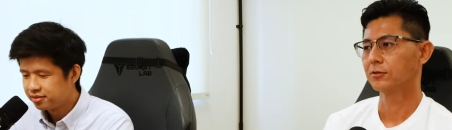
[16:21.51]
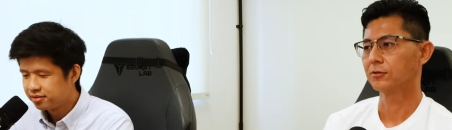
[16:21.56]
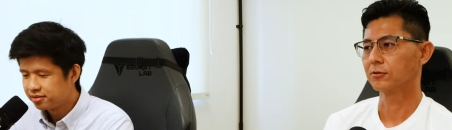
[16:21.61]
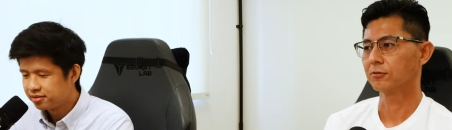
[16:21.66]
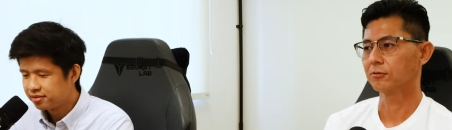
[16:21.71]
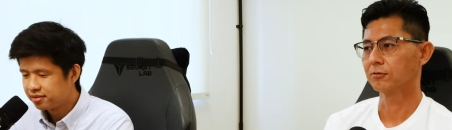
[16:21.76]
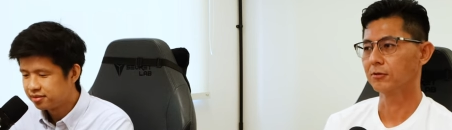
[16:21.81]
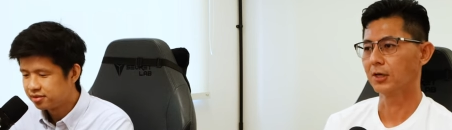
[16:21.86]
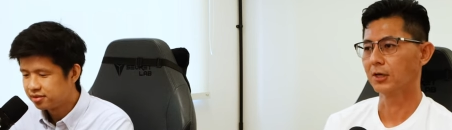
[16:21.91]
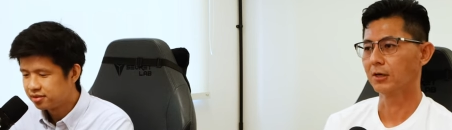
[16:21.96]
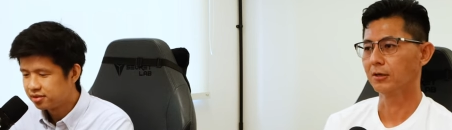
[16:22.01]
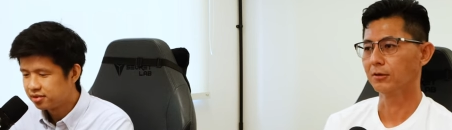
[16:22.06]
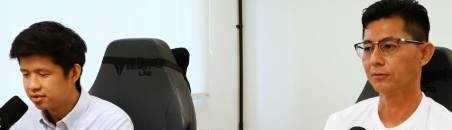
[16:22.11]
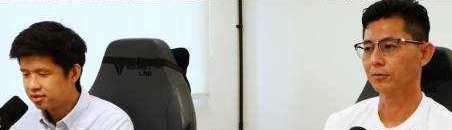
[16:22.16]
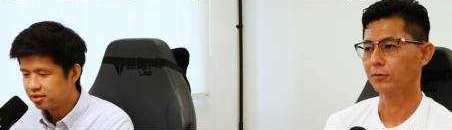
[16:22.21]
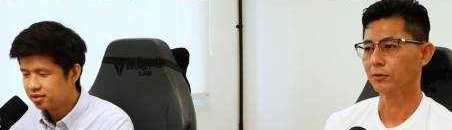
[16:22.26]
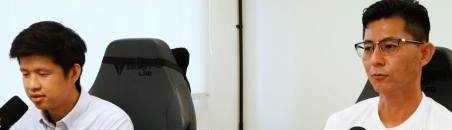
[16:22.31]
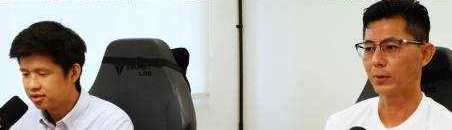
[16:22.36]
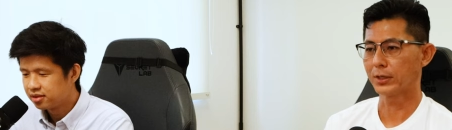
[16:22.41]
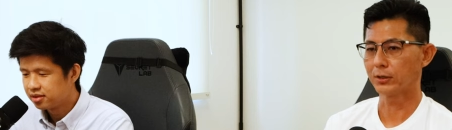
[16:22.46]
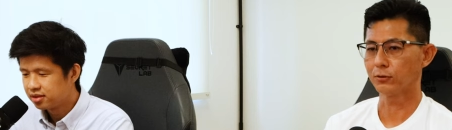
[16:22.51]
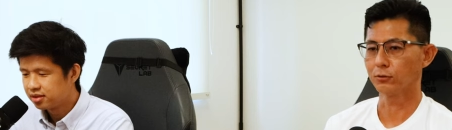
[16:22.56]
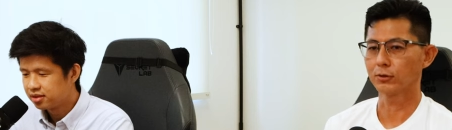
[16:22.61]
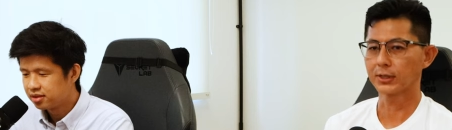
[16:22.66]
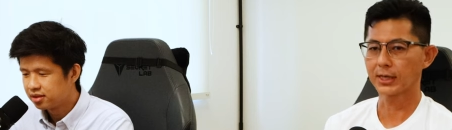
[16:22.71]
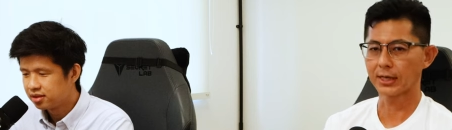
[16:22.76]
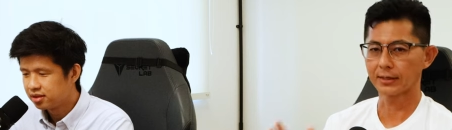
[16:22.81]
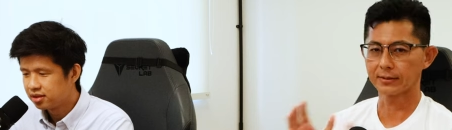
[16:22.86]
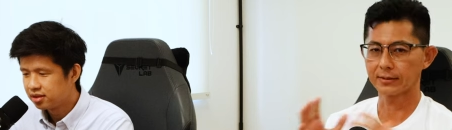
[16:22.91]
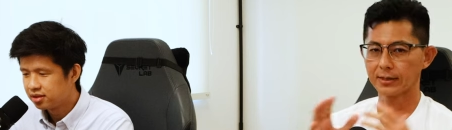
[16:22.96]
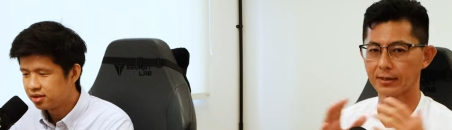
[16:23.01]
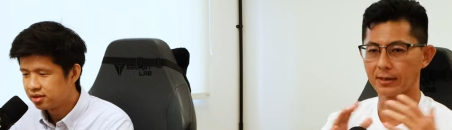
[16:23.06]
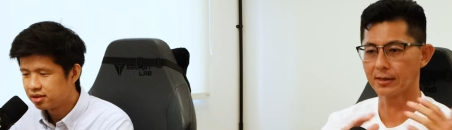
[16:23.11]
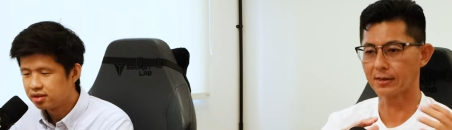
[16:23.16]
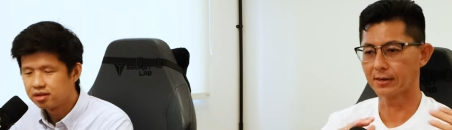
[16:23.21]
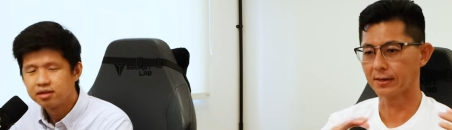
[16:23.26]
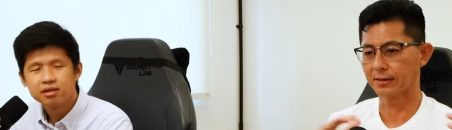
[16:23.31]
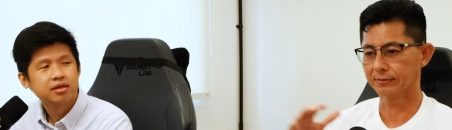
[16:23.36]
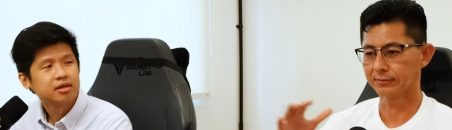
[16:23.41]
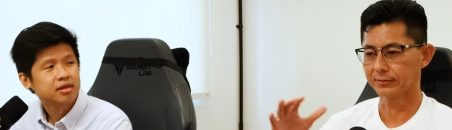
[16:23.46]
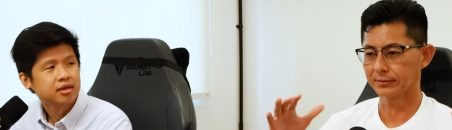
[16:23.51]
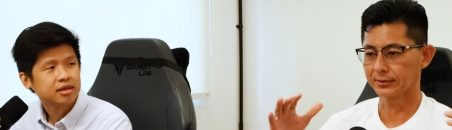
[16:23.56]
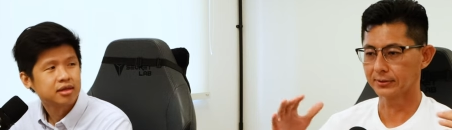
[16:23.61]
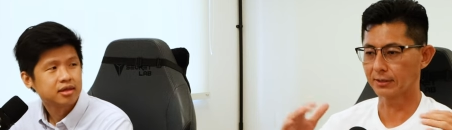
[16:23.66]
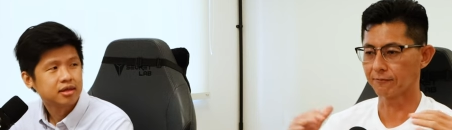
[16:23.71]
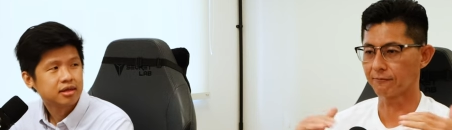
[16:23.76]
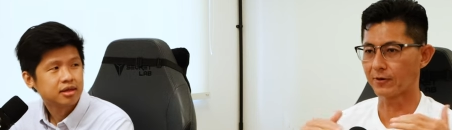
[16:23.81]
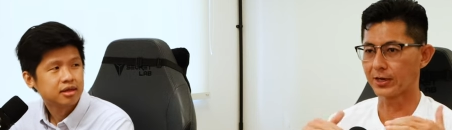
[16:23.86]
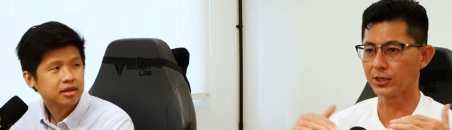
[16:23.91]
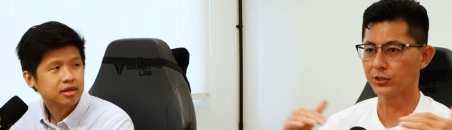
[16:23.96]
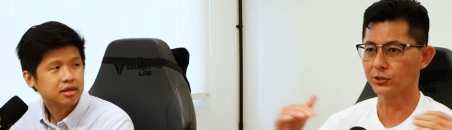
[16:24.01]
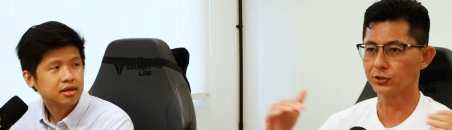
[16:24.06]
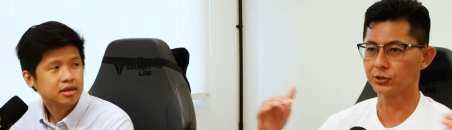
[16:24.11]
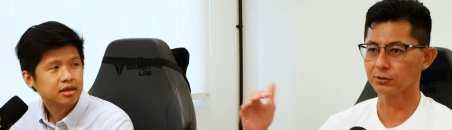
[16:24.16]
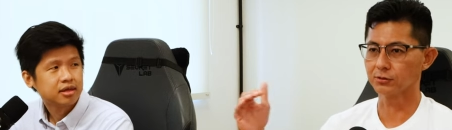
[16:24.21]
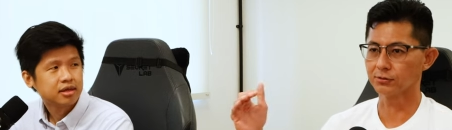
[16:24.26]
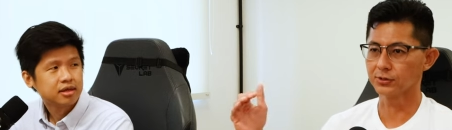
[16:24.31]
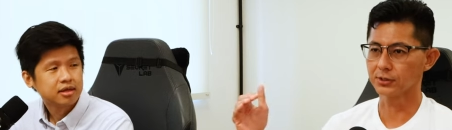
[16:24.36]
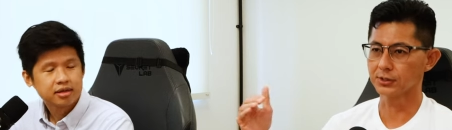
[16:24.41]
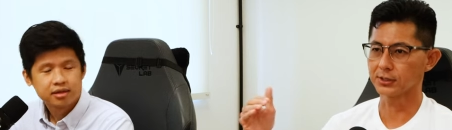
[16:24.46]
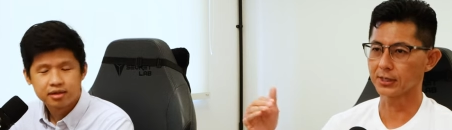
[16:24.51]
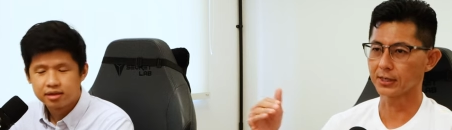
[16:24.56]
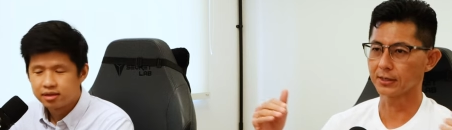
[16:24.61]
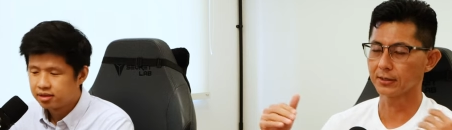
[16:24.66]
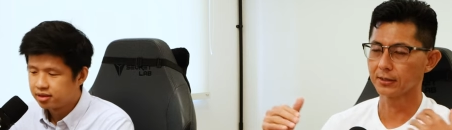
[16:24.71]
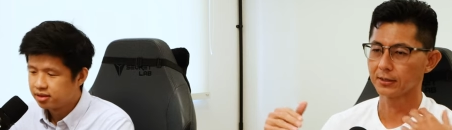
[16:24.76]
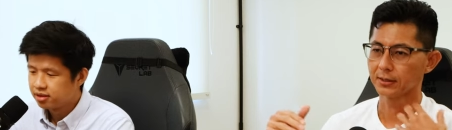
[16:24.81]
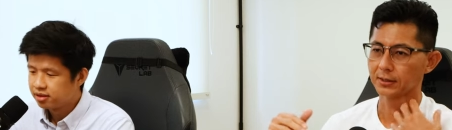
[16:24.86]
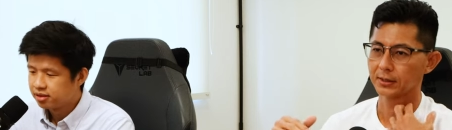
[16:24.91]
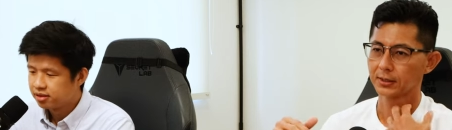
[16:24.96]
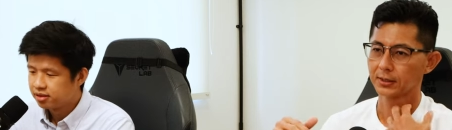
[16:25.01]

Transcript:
Speaker 1: So uh, you know when you look at their their financials, is that